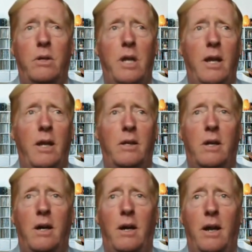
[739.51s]
take
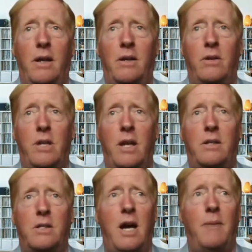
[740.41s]

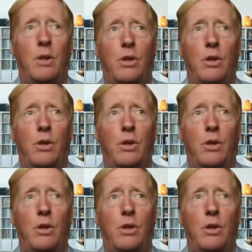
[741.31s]
time to